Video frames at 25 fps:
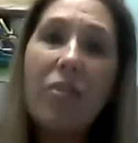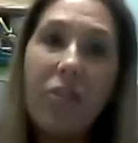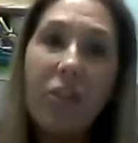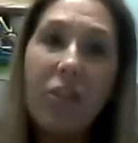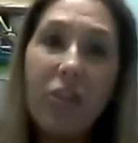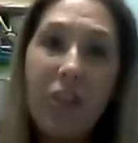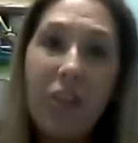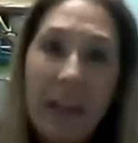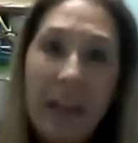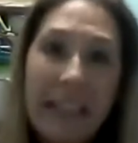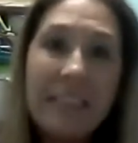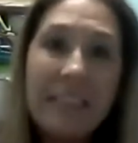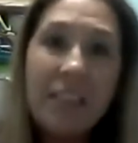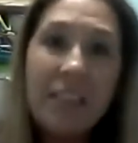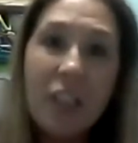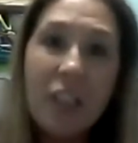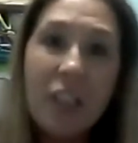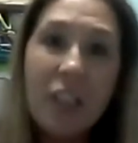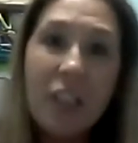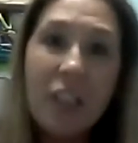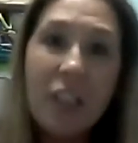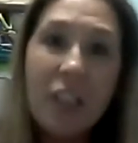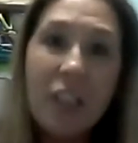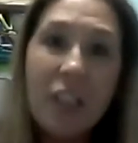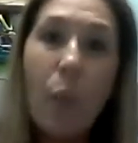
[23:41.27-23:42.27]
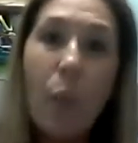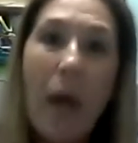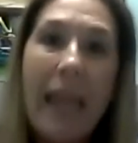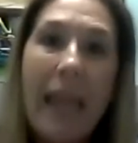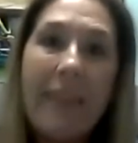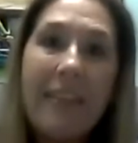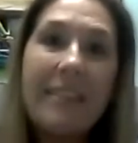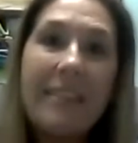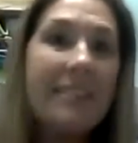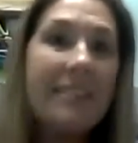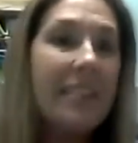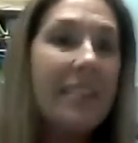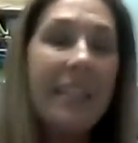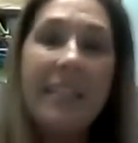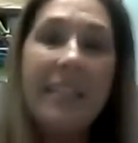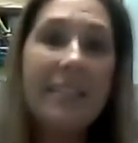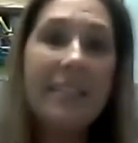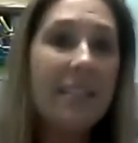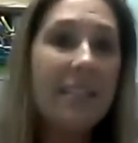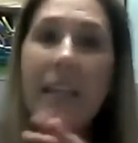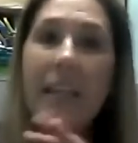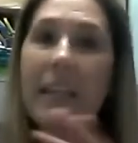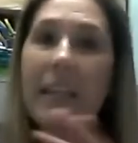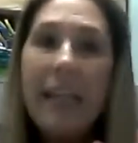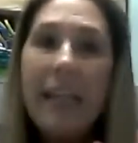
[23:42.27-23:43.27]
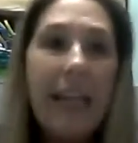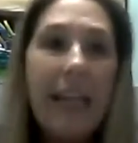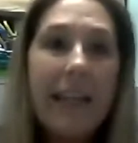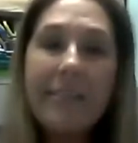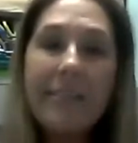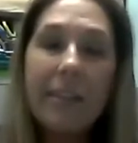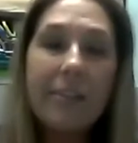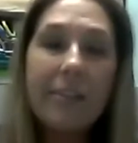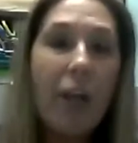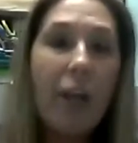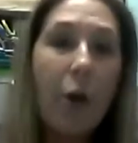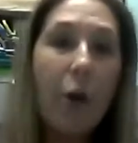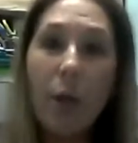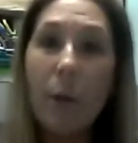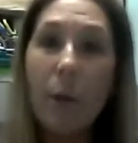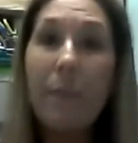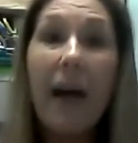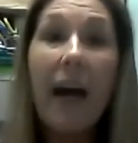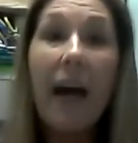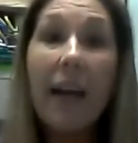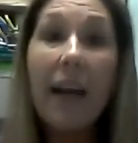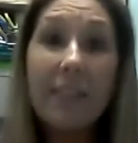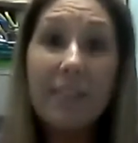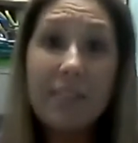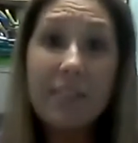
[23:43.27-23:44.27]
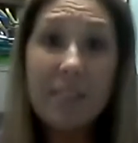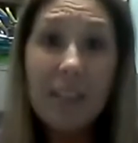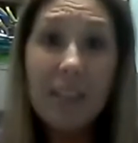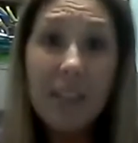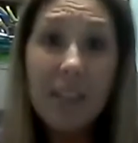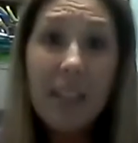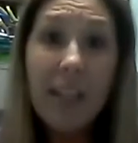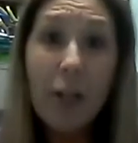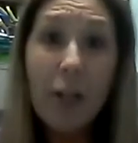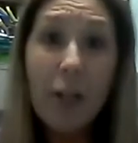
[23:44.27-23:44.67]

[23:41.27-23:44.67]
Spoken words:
The way this is a total bust.